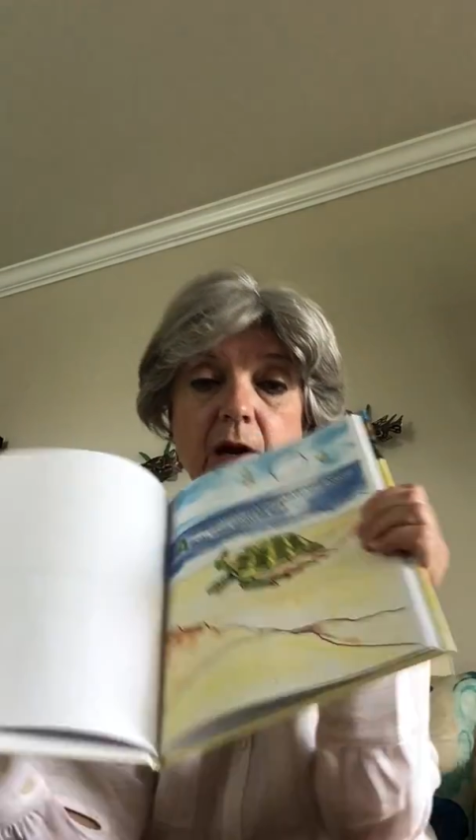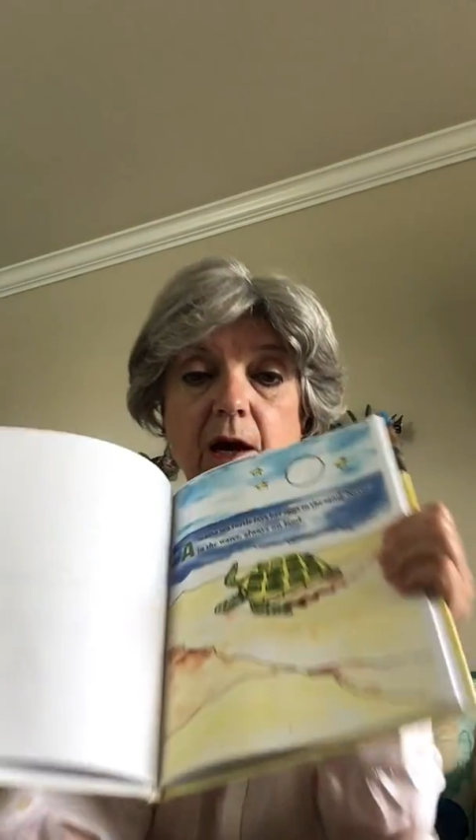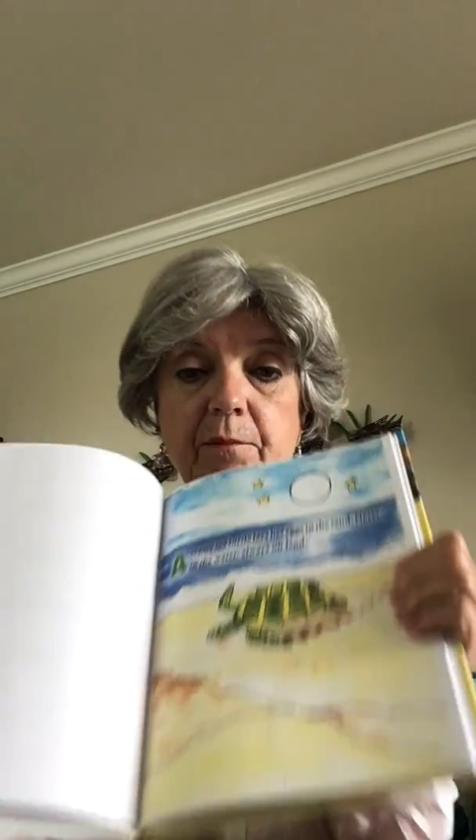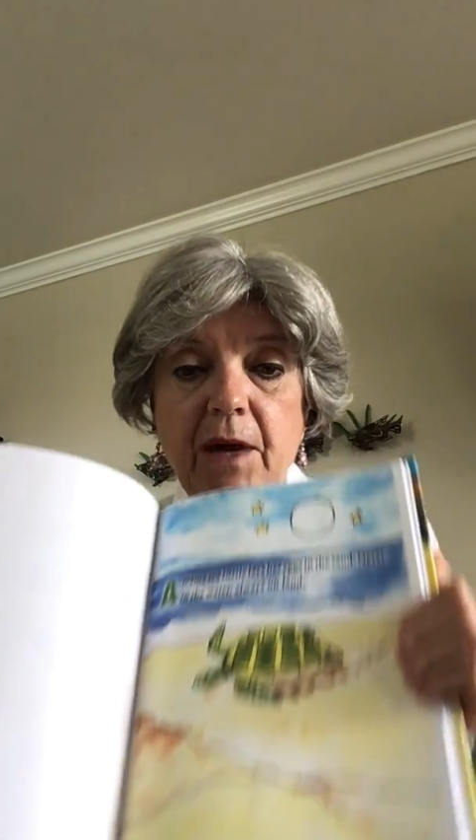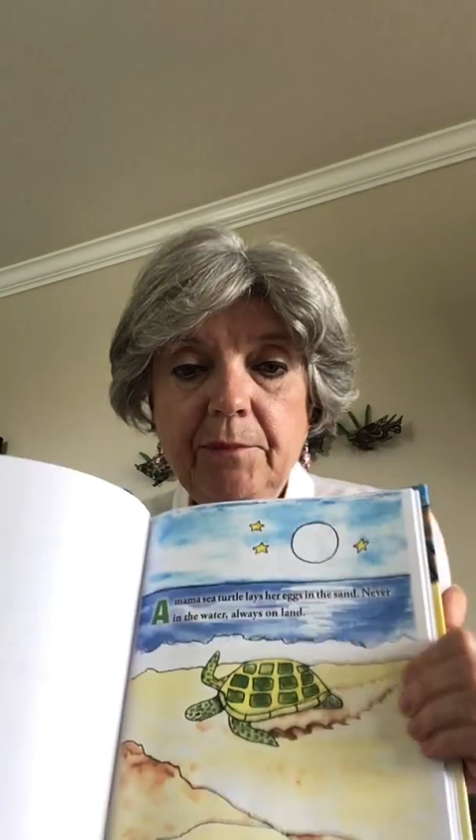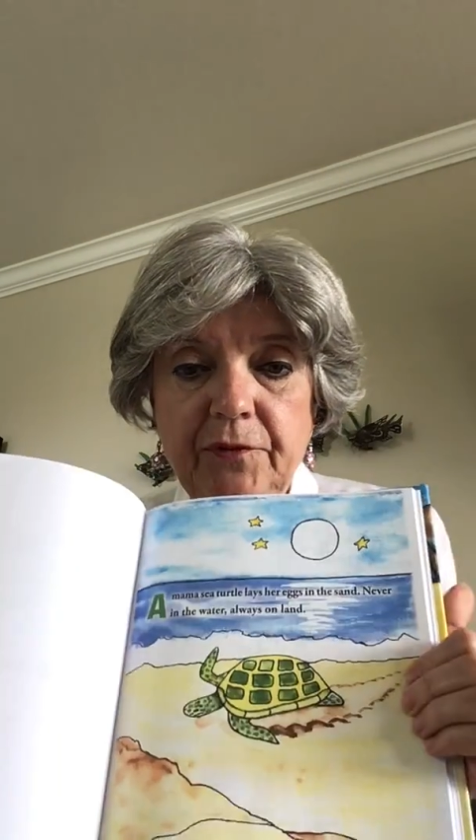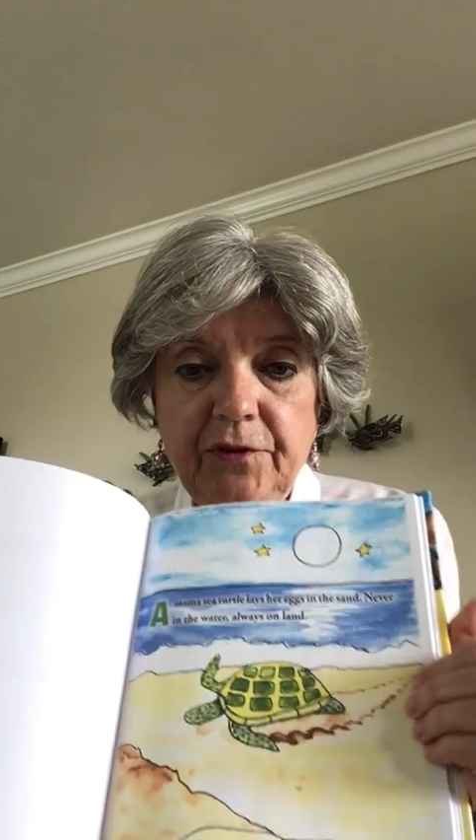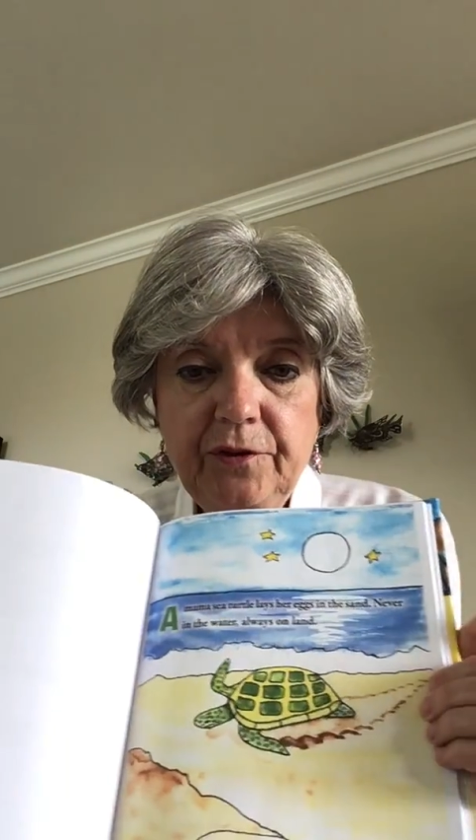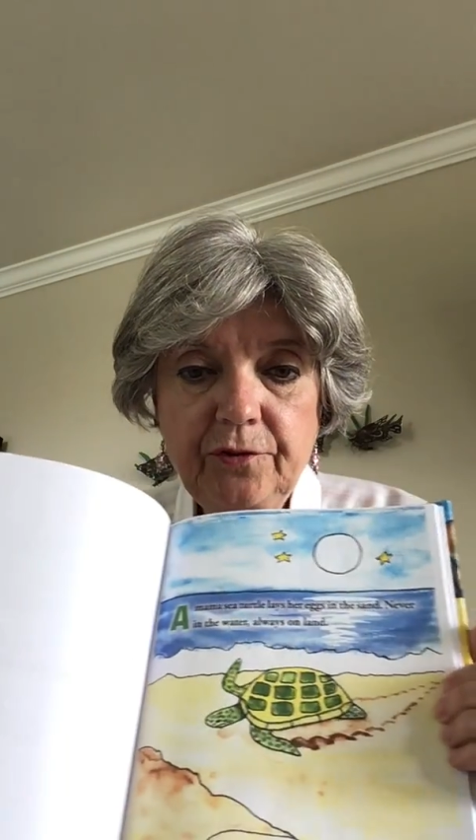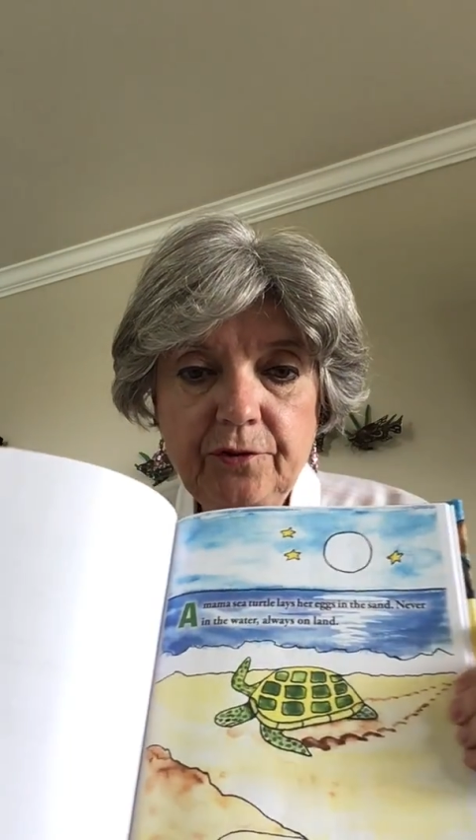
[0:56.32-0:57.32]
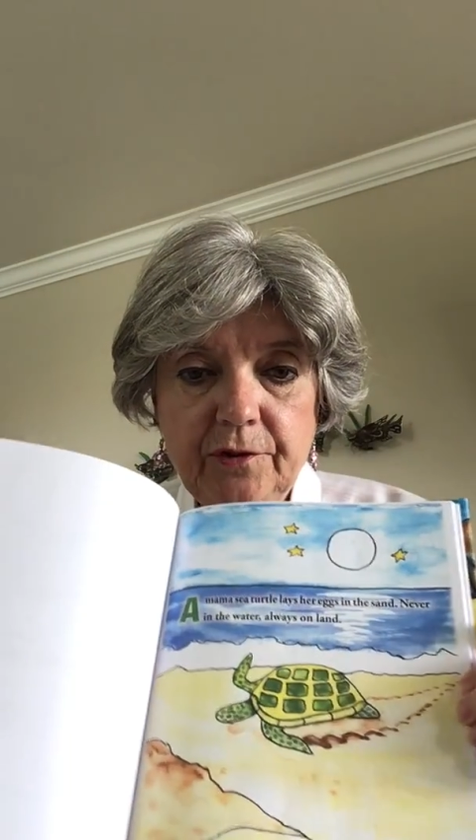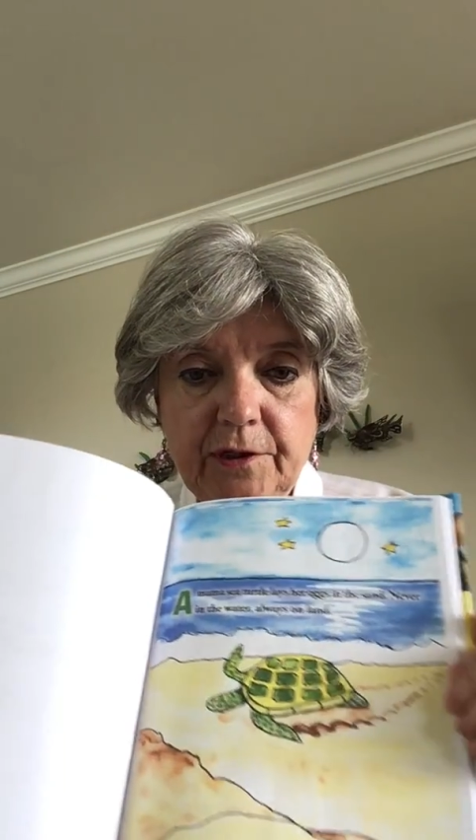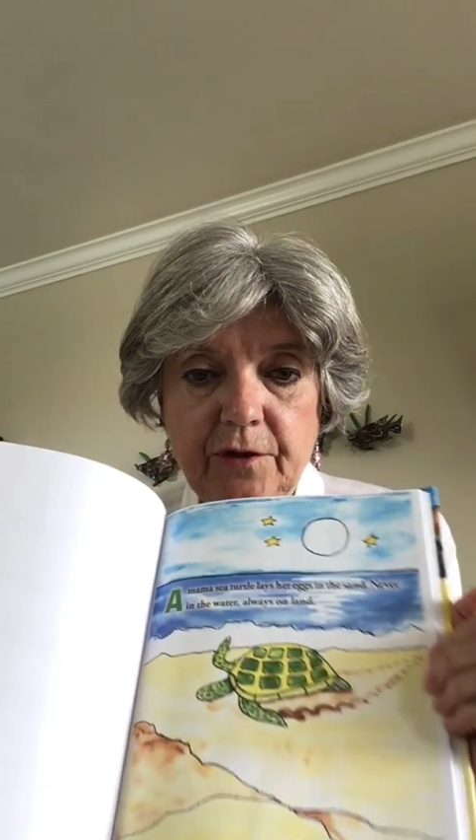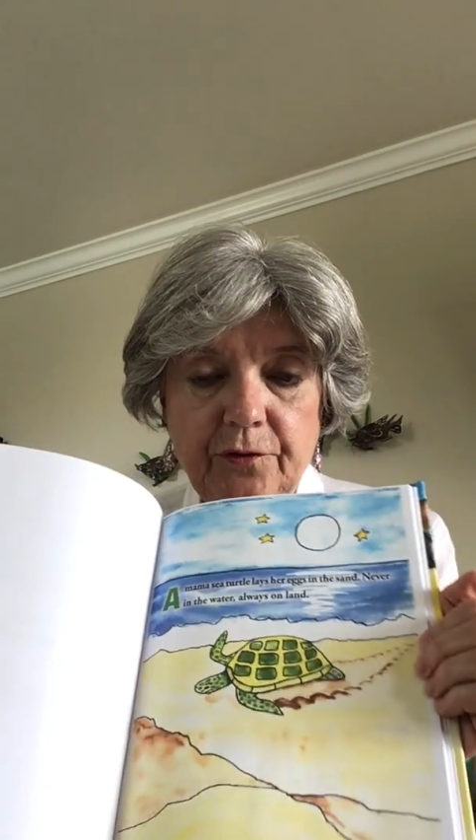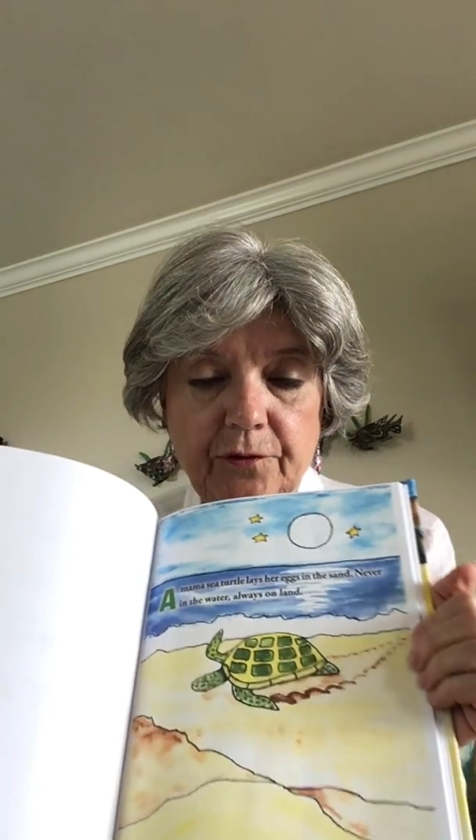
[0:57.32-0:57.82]
A mama sea turtle
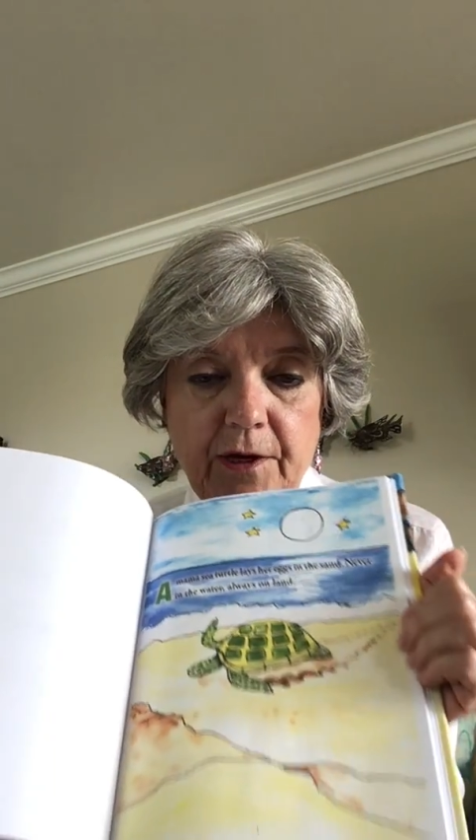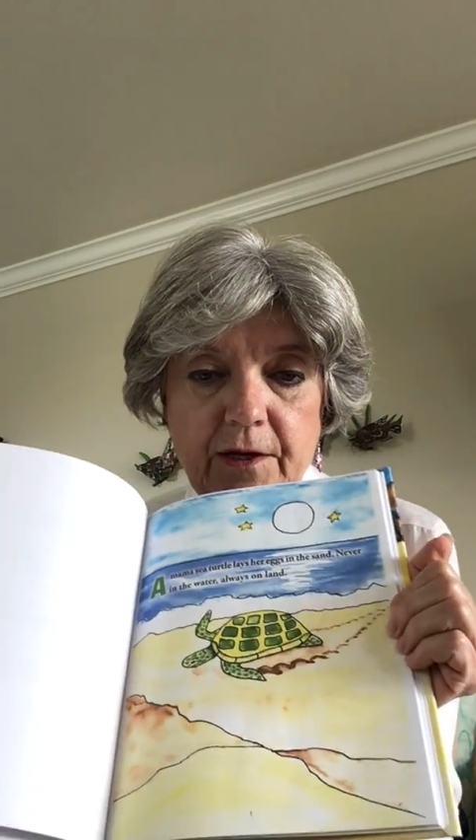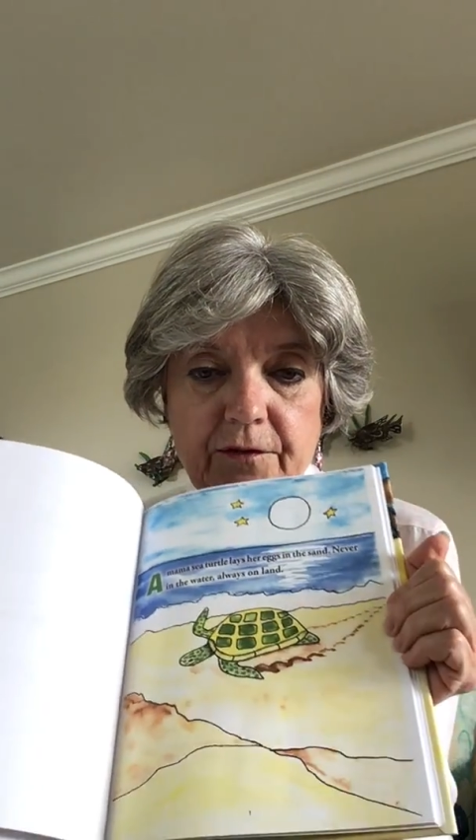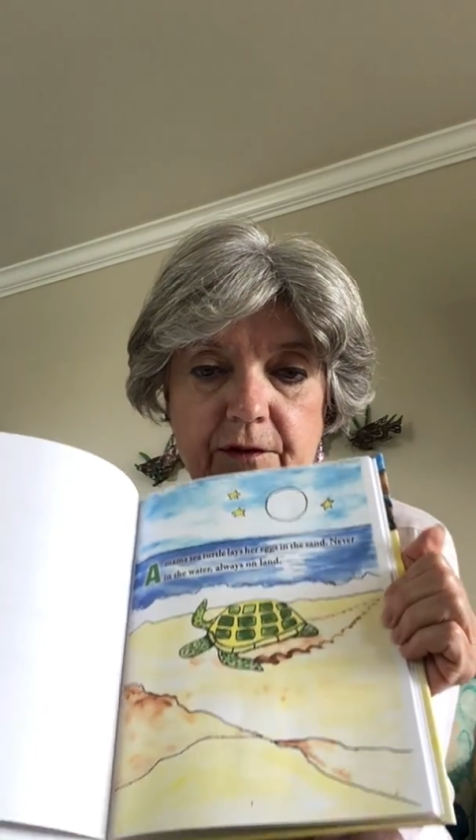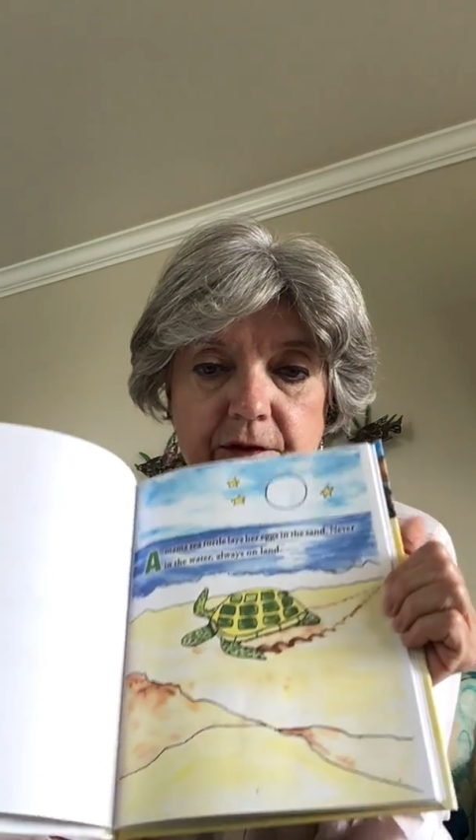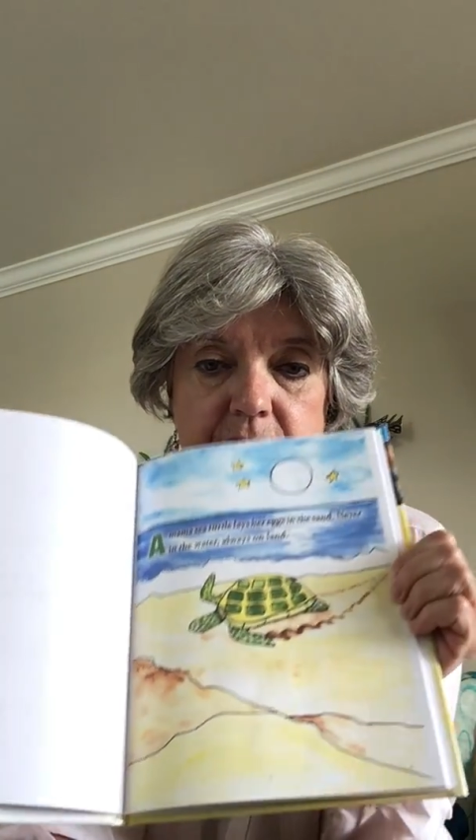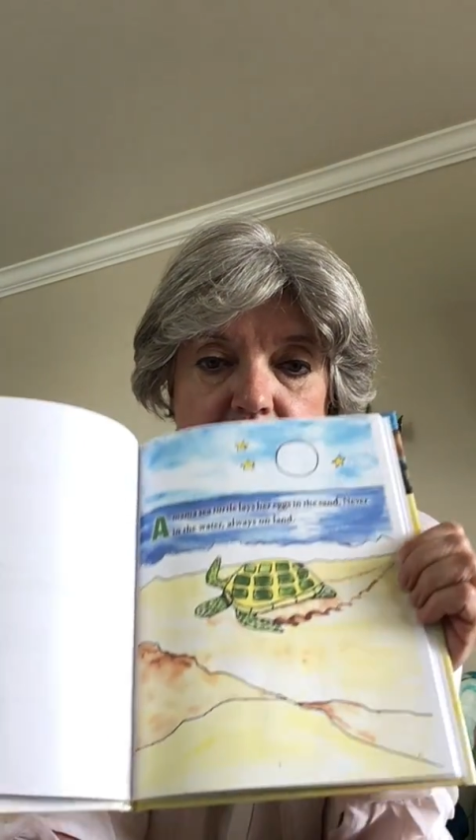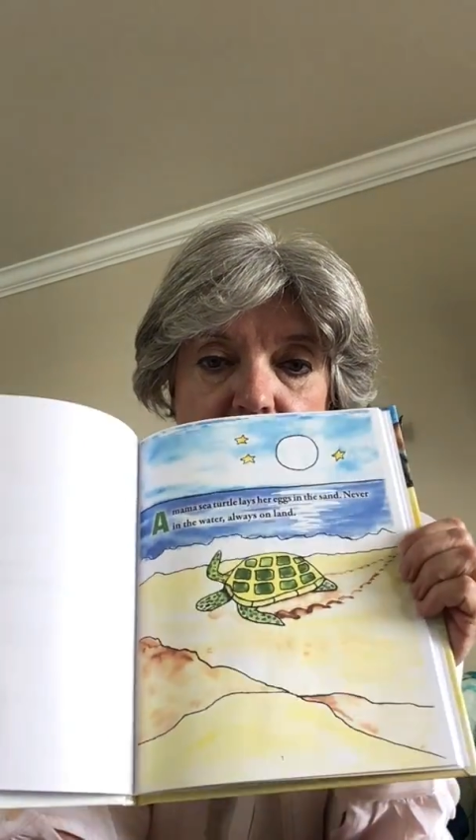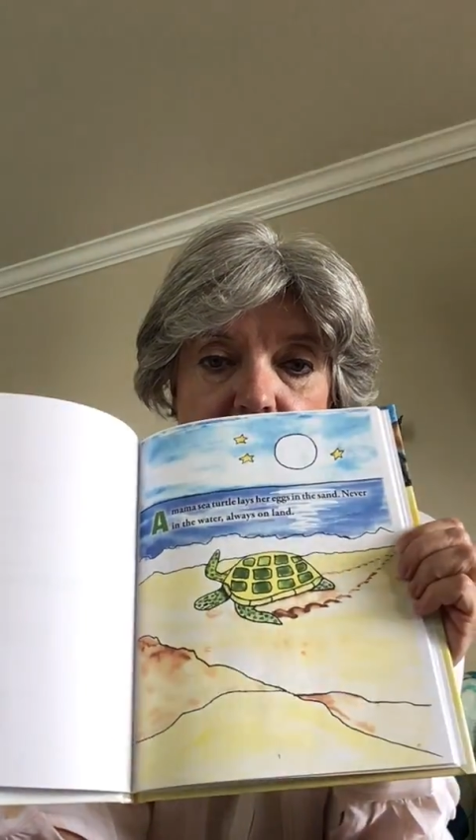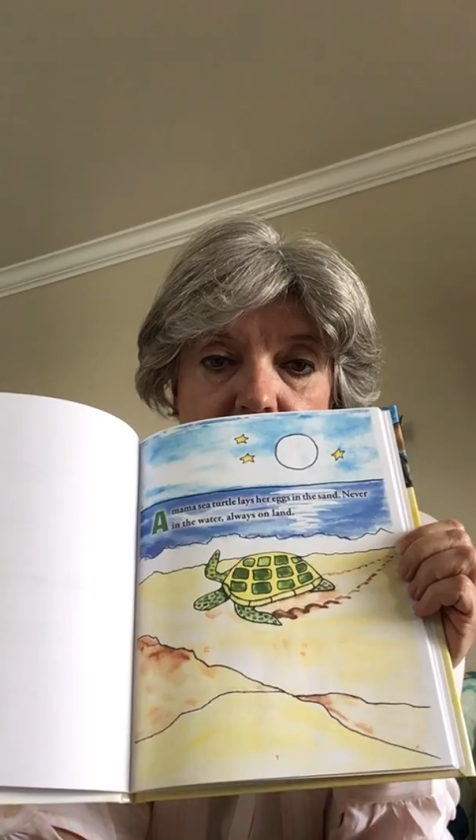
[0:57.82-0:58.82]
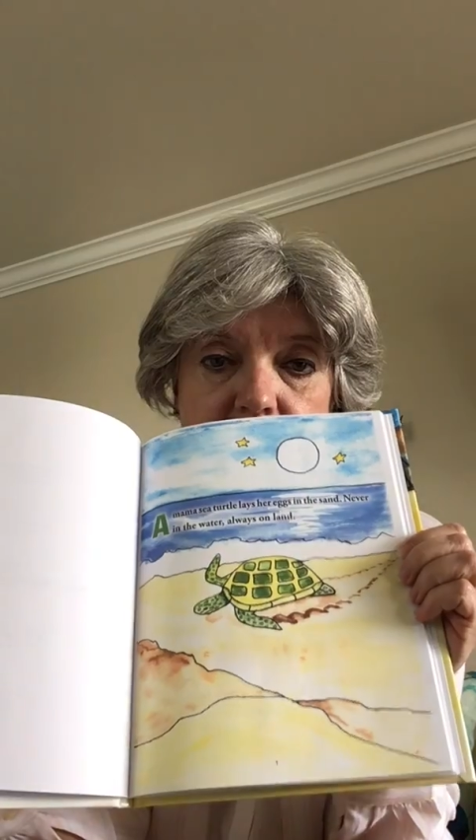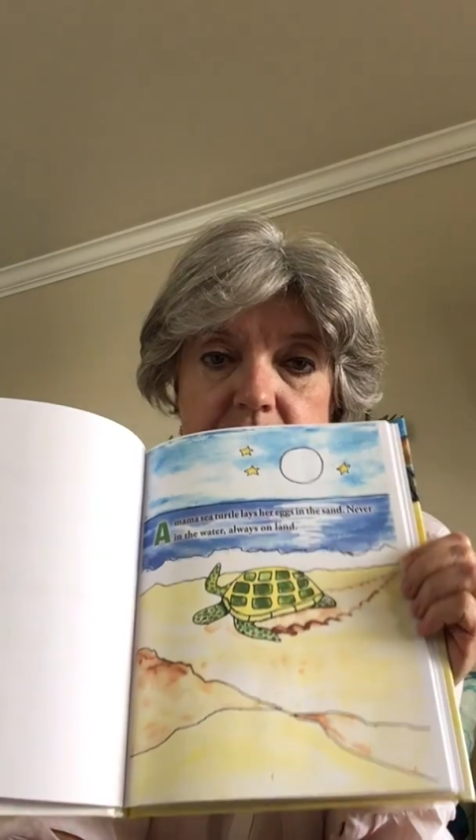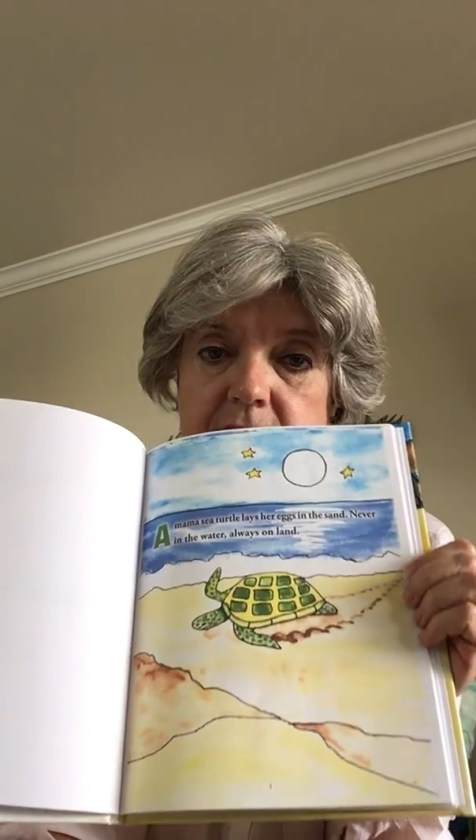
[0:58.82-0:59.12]
lays her eggs in the sand,